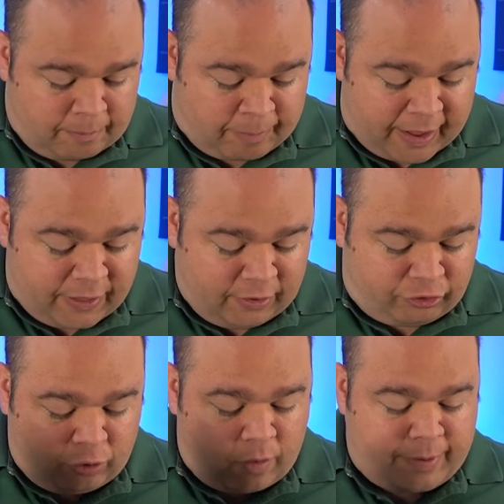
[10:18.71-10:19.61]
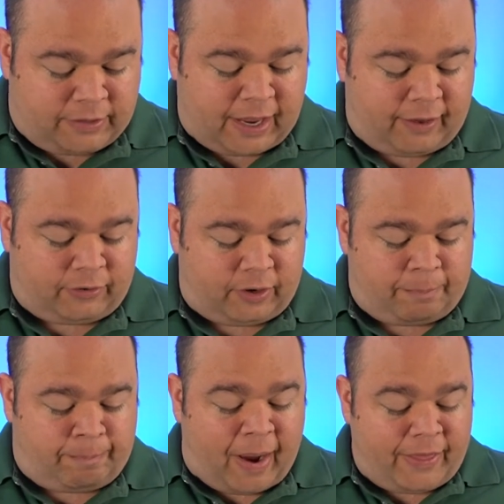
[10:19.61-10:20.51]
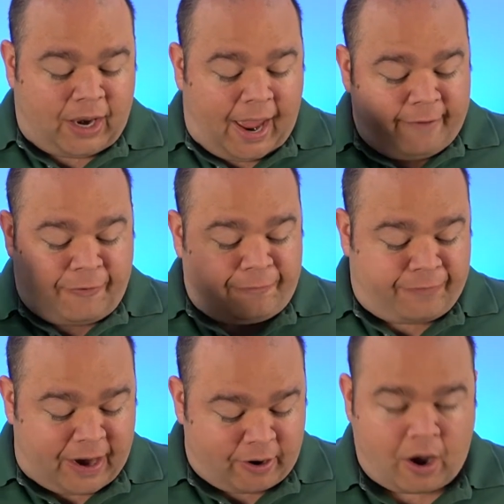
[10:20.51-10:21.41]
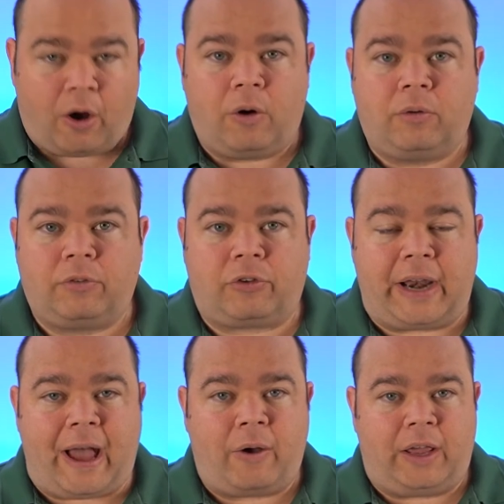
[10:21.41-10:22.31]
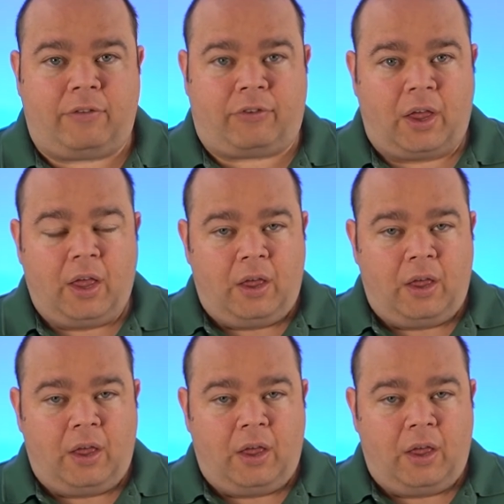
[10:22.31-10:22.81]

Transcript: By this you will be tested. By the life of Pharaoh," so now he's